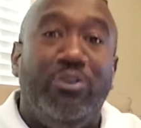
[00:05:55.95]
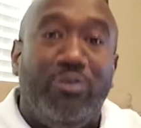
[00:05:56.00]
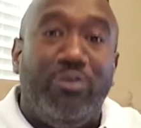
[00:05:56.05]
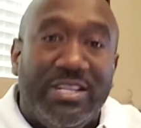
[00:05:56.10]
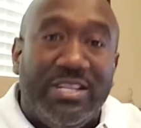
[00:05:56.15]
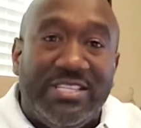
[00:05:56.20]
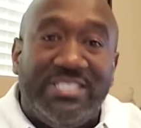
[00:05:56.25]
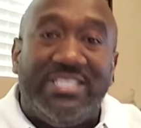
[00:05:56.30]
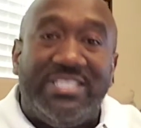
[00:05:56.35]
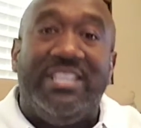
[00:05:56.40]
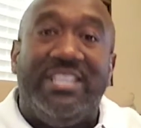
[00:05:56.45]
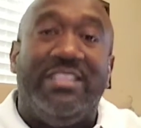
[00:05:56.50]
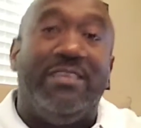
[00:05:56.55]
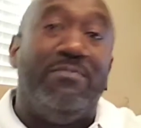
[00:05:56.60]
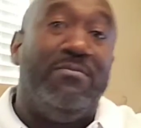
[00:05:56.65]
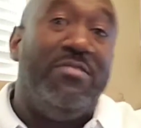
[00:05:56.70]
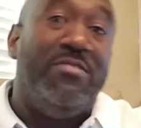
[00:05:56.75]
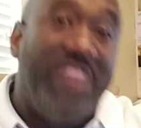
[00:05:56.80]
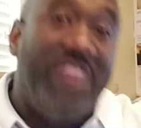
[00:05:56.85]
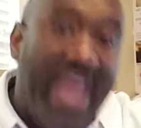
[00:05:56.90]
you can
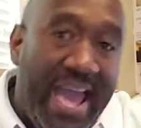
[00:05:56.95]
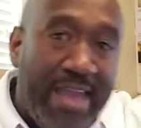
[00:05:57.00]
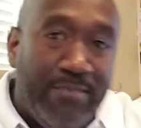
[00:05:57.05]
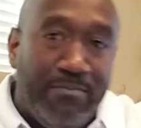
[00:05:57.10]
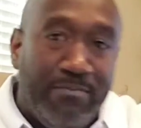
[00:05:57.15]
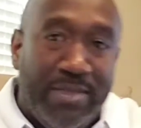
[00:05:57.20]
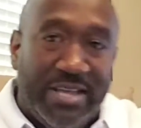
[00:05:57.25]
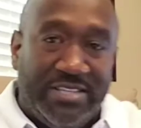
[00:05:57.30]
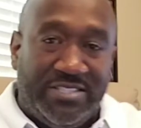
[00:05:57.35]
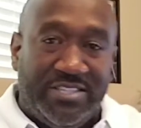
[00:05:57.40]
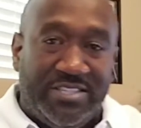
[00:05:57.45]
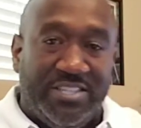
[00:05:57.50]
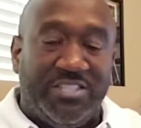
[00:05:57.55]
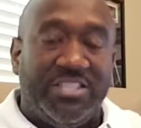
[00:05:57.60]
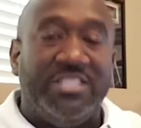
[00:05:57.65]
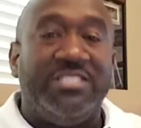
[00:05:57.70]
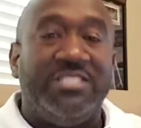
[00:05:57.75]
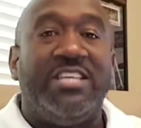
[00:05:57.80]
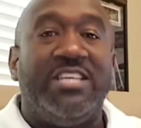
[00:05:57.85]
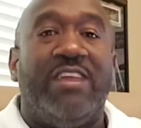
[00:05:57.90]
send them that
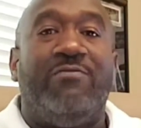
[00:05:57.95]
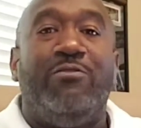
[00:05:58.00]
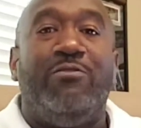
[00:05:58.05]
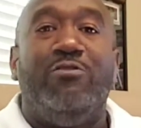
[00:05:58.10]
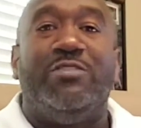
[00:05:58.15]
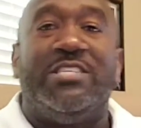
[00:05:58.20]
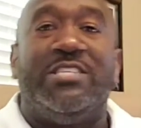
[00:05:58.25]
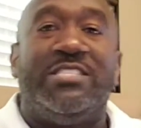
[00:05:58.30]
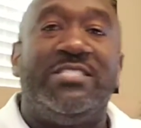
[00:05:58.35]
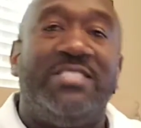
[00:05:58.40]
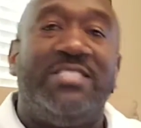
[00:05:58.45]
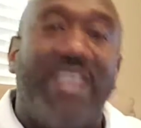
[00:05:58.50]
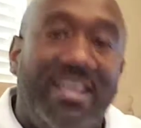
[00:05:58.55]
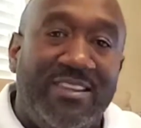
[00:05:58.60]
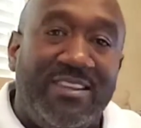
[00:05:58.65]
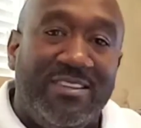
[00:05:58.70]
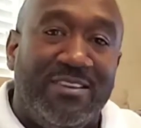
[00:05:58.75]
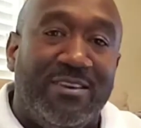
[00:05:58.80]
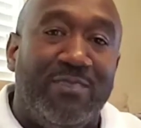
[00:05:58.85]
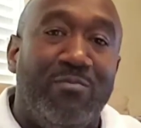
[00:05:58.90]
message instead of you just
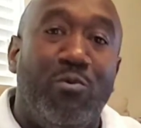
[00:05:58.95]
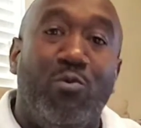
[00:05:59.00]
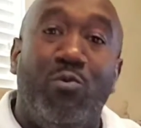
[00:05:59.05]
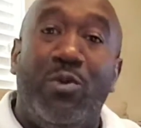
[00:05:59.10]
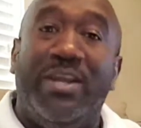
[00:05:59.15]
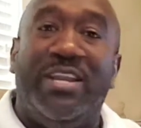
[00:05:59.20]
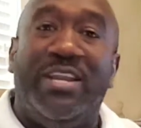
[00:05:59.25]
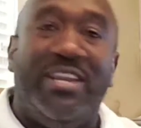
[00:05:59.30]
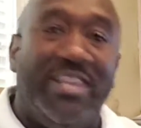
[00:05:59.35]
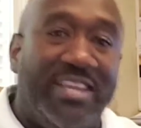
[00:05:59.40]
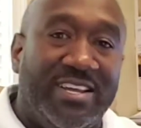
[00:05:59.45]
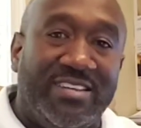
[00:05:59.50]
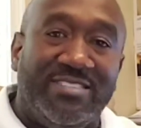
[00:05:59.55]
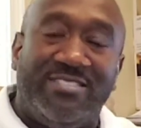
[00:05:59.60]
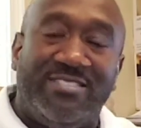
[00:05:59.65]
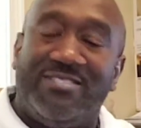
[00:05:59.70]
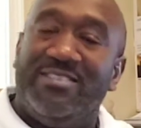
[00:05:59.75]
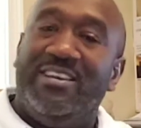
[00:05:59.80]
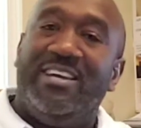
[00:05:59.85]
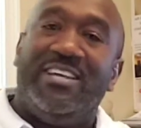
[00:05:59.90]
telling them when it
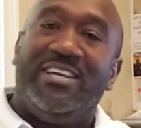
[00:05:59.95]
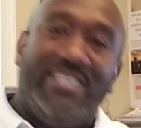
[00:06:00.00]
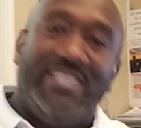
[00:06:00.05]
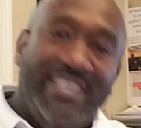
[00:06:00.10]
is